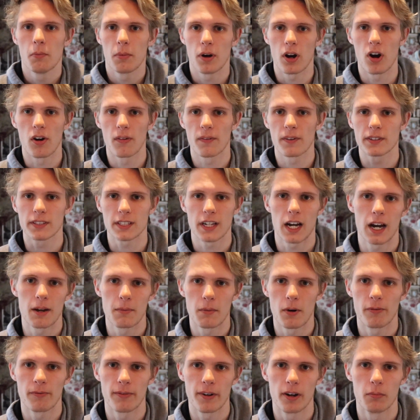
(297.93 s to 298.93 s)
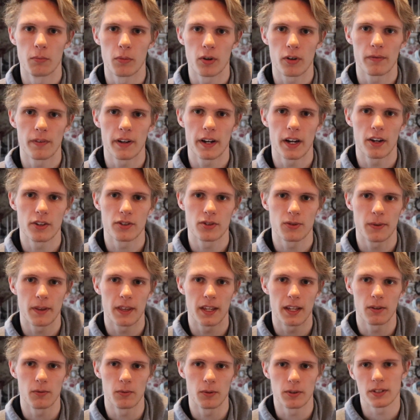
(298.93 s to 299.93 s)
but over time I'll film more videos
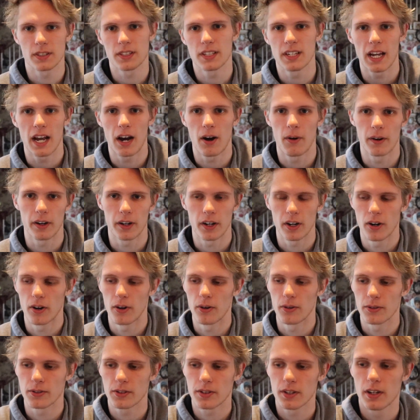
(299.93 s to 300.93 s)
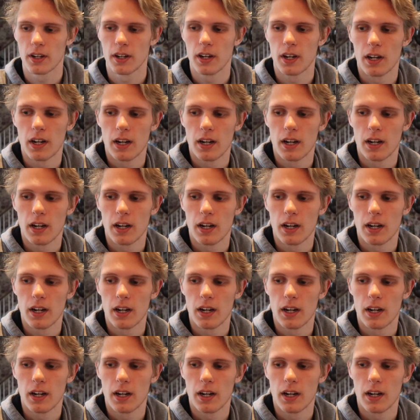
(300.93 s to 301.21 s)
with it and we'll see how it goes.